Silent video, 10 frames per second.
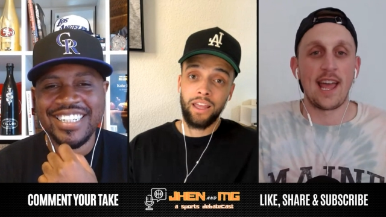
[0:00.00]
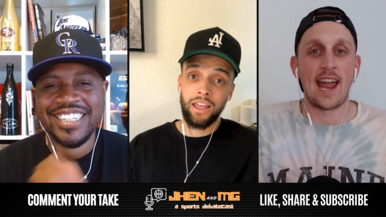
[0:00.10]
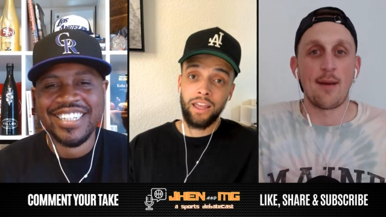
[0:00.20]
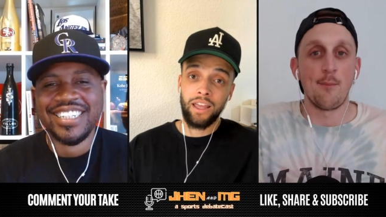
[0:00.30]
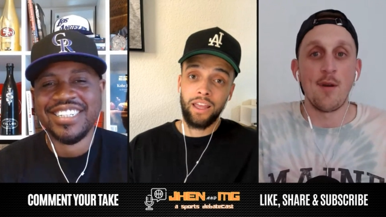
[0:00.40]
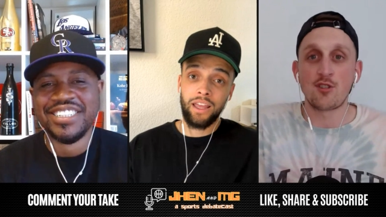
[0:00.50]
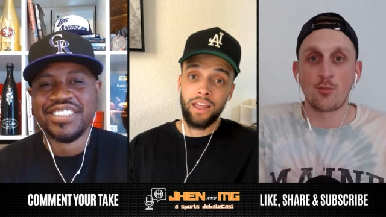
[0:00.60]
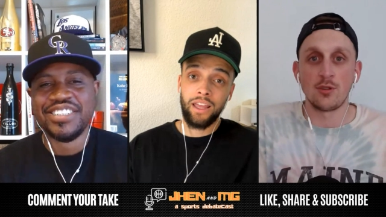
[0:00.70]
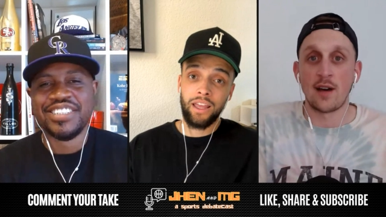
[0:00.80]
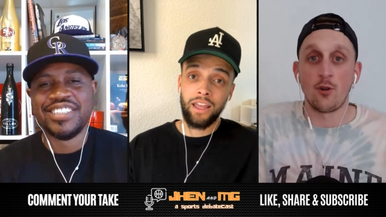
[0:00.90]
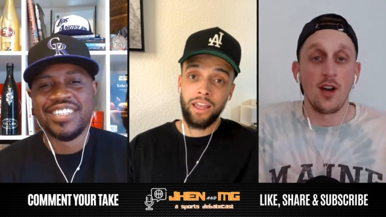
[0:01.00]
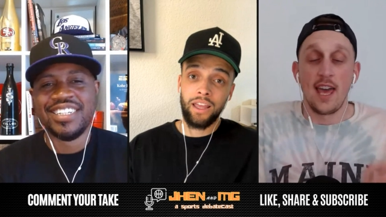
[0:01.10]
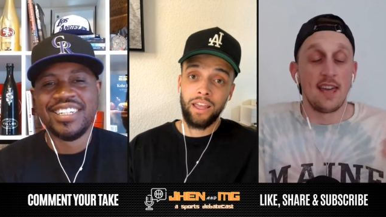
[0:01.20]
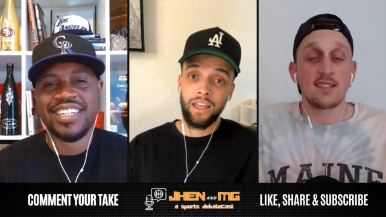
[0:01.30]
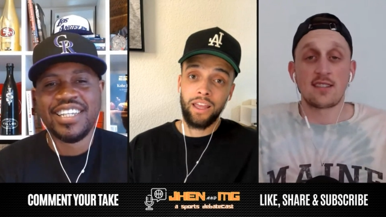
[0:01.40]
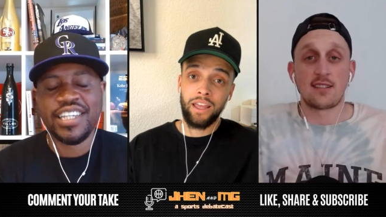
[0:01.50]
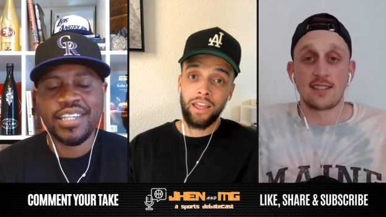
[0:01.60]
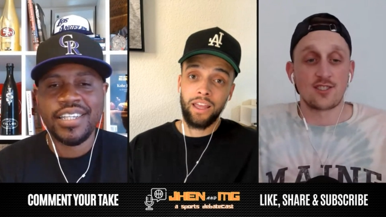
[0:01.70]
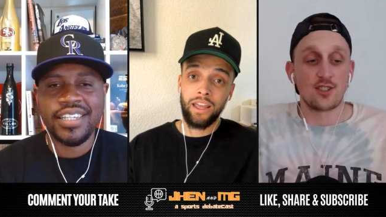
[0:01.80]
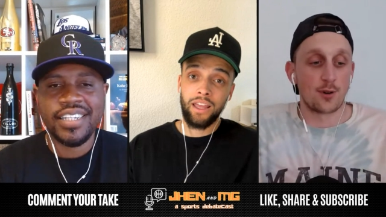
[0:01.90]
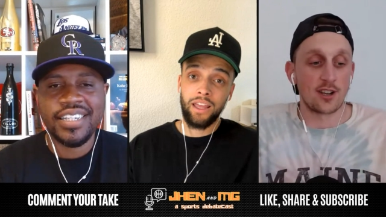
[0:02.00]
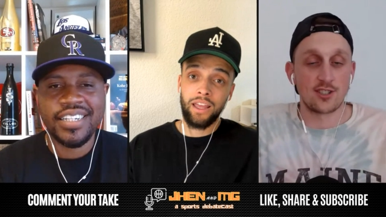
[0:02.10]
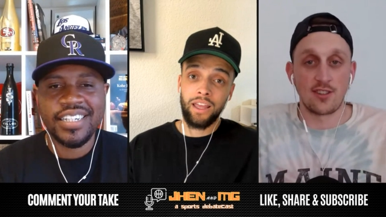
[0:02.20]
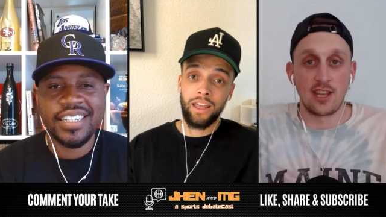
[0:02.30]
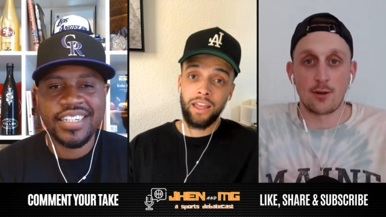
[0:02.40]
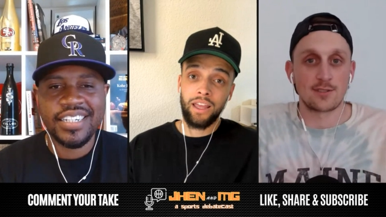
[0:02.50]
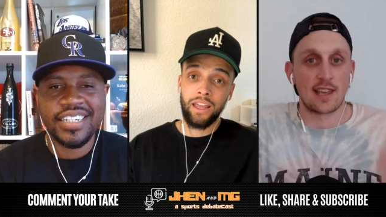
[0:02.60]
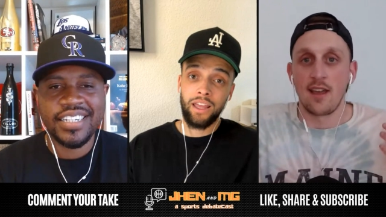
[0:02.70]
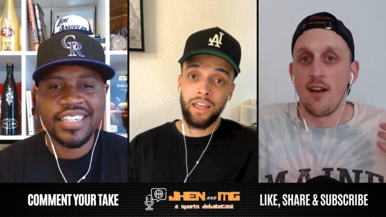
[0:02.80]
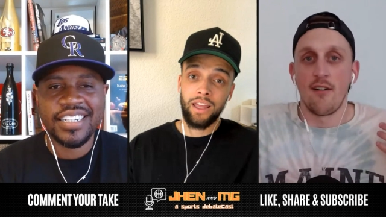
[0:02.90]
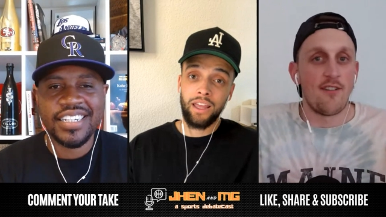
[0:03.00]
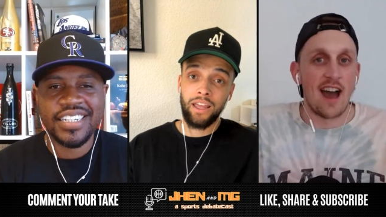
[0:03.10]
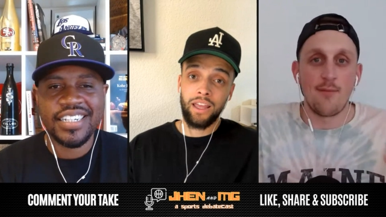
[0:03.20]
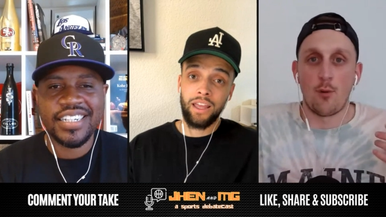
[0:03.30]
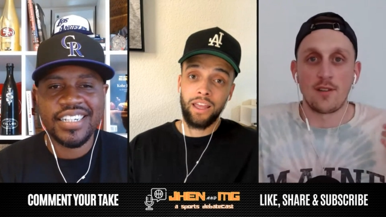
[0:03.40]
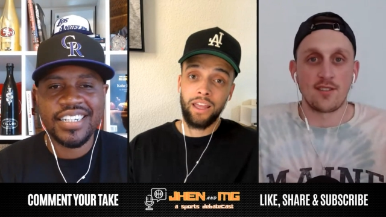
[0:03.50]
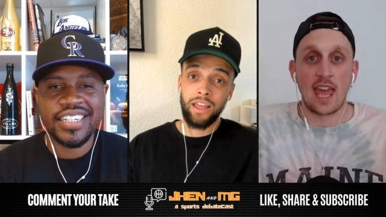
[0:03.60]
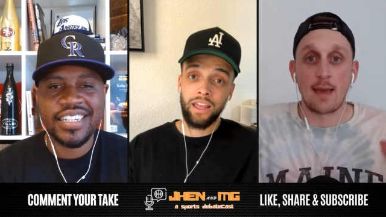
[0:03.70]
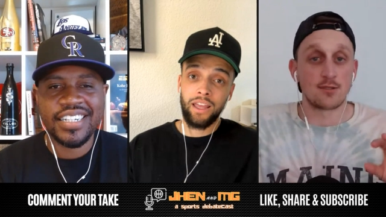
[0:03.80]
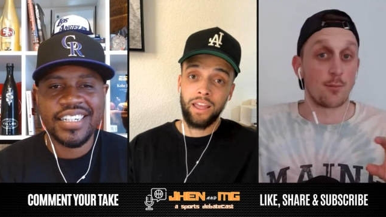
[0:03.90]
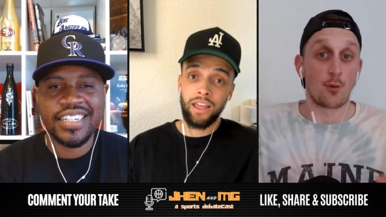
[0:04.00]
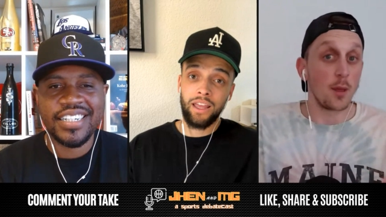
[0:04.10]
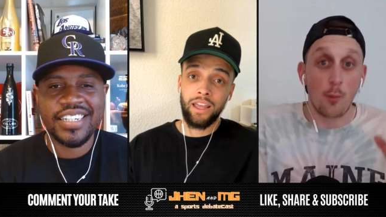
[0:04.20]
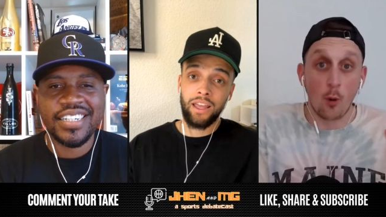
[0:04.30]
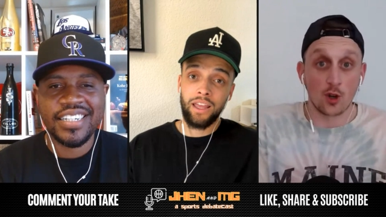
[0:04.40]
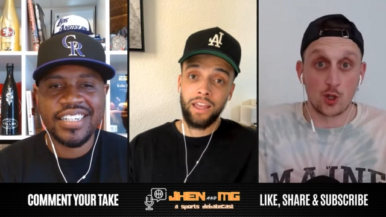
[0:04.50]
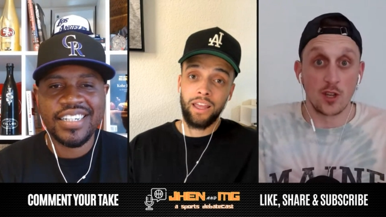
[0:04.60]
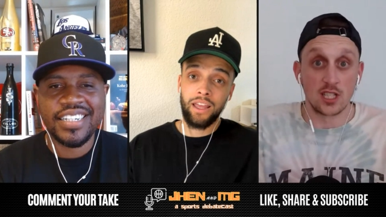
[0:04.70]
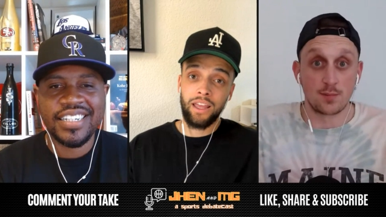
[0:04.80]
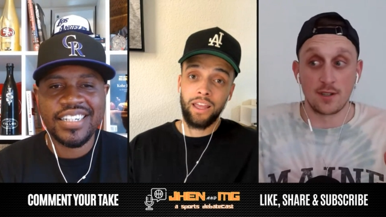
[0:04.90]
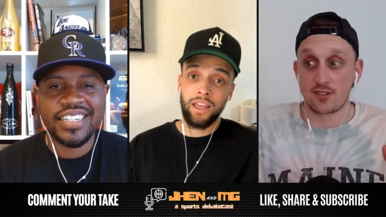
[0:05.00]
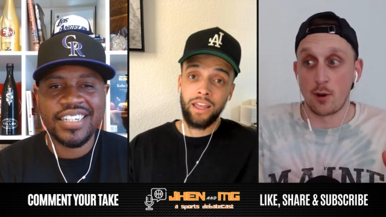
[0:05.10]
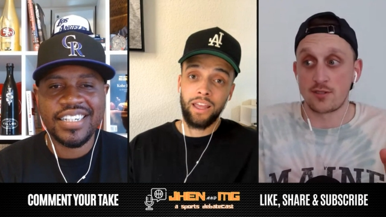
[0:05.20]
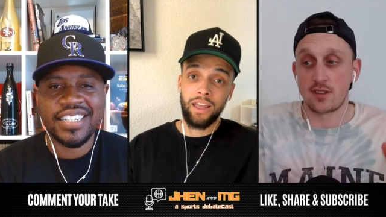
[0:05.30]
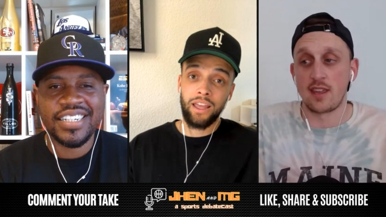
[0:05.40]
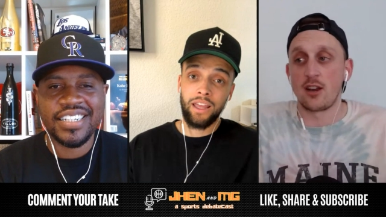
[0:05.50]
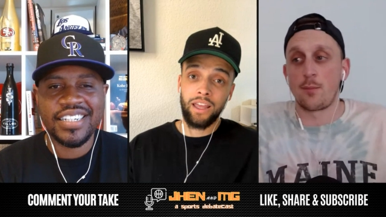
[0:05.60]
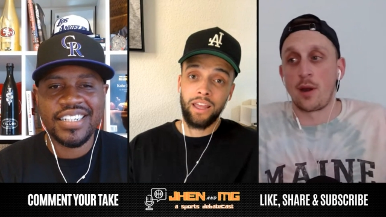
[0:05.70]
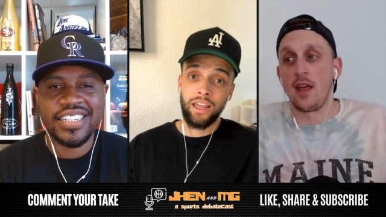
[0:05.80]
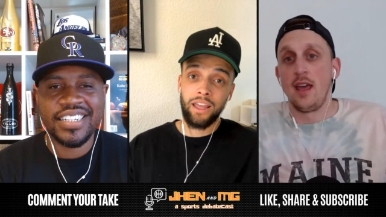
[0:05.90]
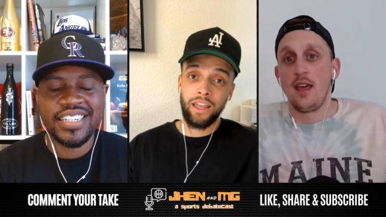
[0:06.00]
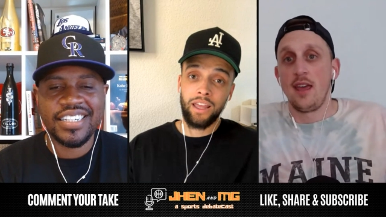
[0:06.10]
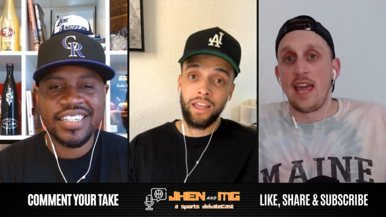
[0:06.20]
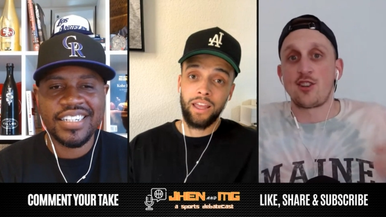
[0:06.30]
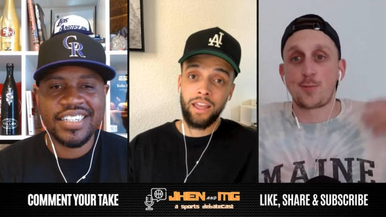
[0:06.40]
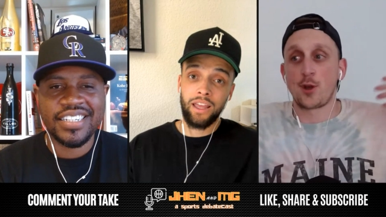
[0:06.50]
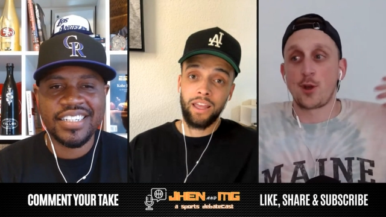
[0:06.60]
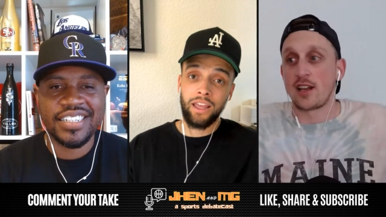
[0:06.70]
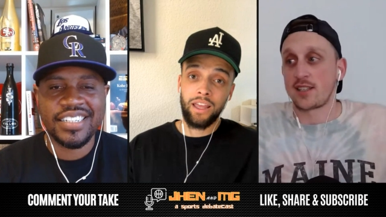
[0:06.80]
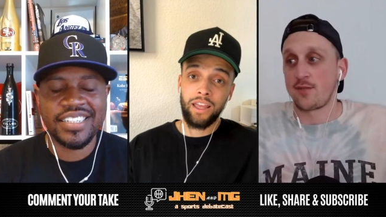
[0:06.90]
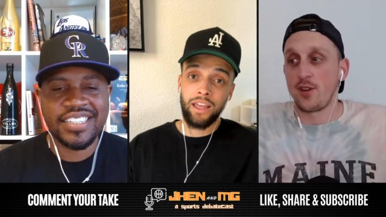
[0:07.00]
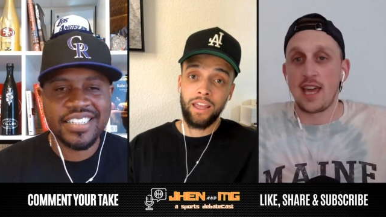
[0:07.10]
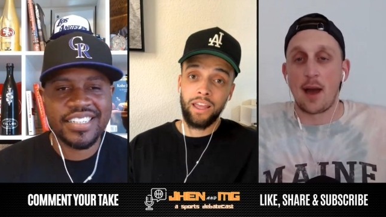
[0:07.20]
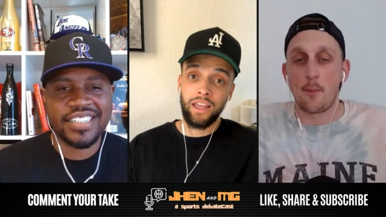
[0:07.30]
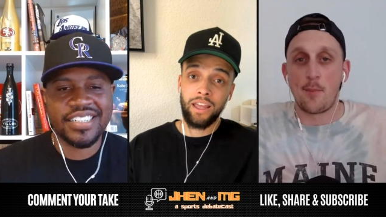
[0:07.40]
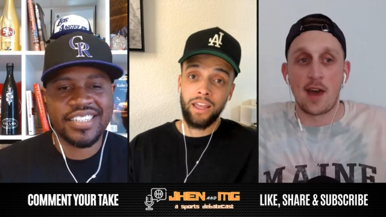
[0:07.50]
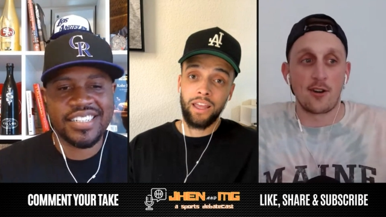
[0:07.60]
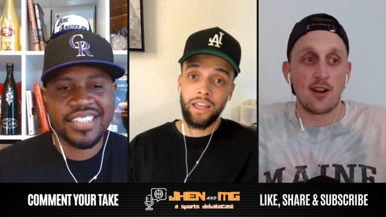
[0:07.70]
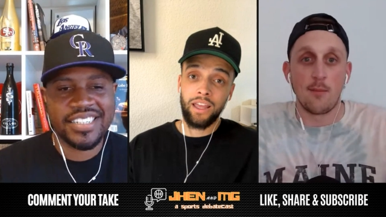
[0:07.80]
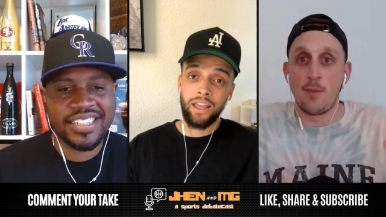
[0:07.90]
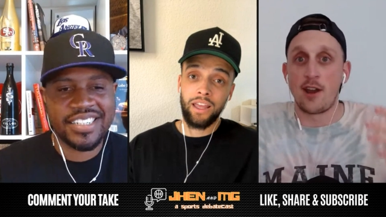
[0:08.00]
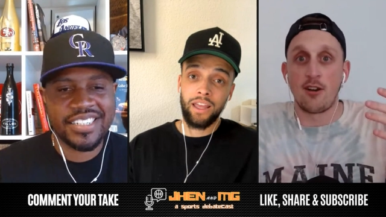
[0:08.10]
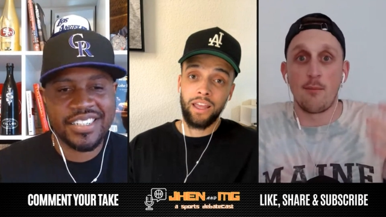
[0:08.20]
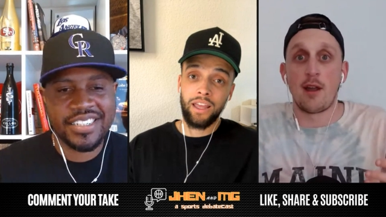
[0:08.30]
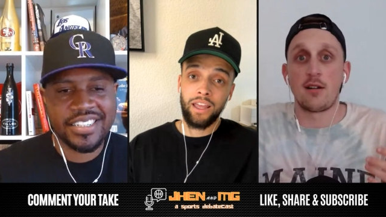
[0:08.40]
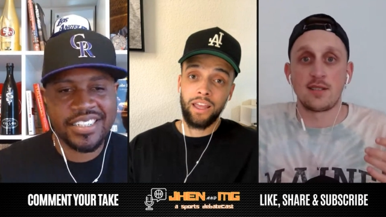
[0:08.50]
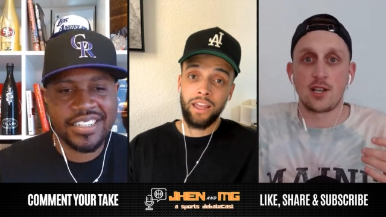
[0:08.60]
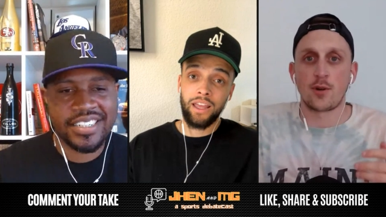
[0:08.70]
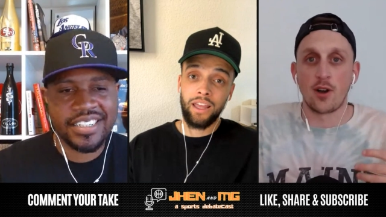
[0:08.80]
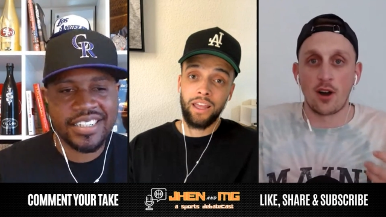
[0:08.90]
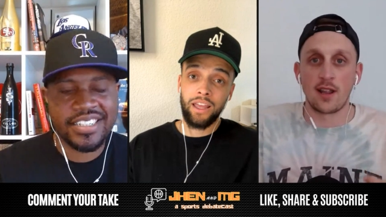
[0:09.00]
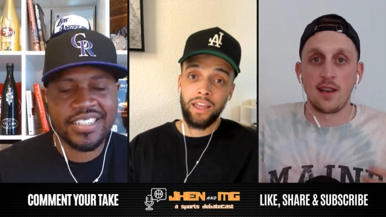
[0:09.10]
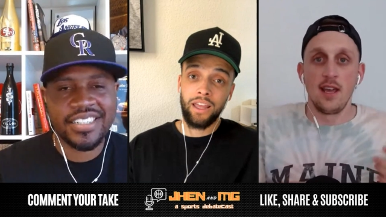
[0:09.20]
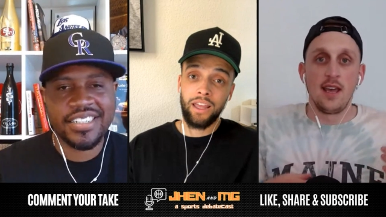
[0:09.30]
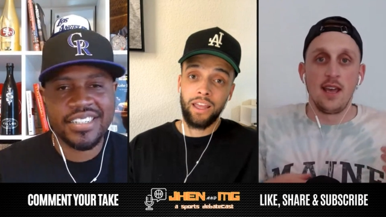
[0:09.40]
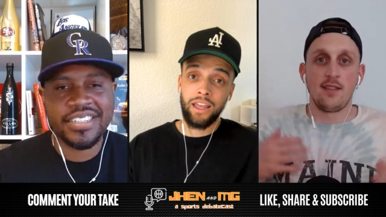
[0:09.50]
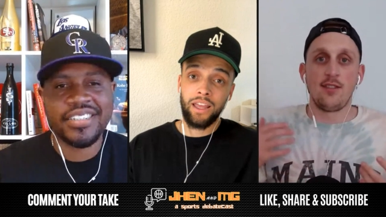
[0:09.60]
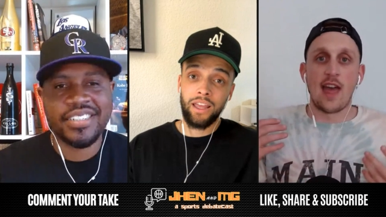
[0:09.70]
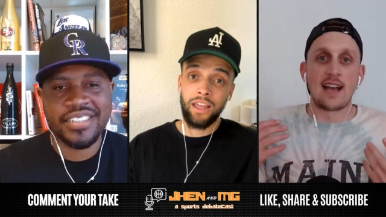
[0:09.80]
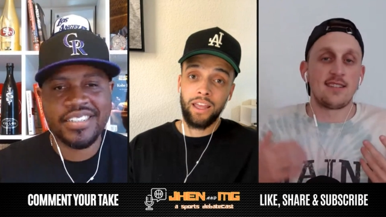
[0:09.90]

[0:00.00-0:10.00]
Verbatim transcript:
Speaker 1: at a miserable level. His statistical production of the year was like five points a game. Some pretty poor shooting splits for most of the year, but it just progressively got better and better and better as the year went on. And as he